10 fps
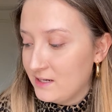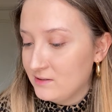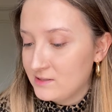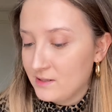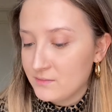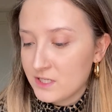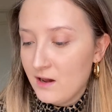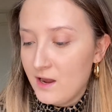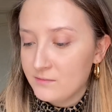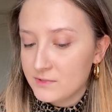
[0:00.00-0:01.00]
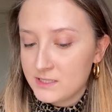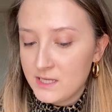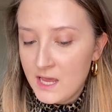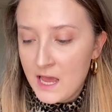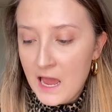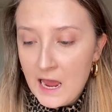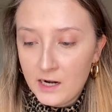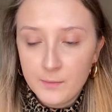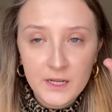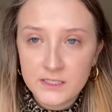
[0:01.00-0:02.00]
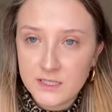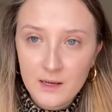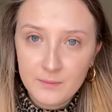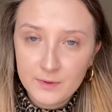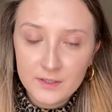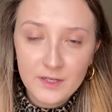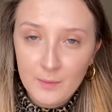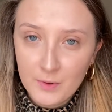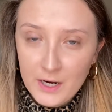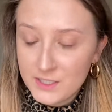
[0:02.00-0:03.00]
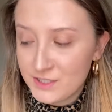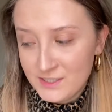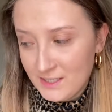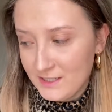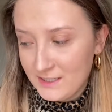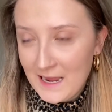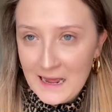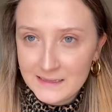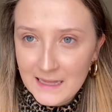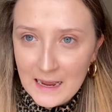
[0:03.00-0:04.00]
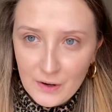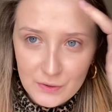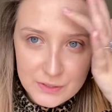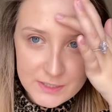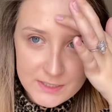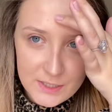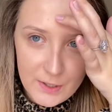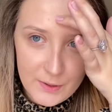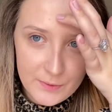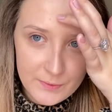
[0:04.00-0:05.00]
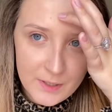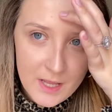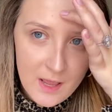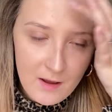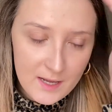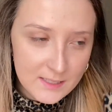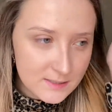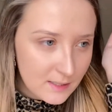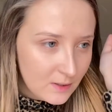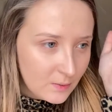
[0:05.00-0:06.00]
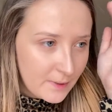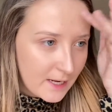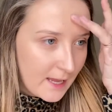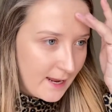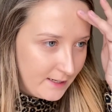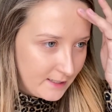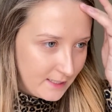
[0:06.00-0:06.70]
sometimes, and I picked up a brush that had that on, so it's a little bit cakey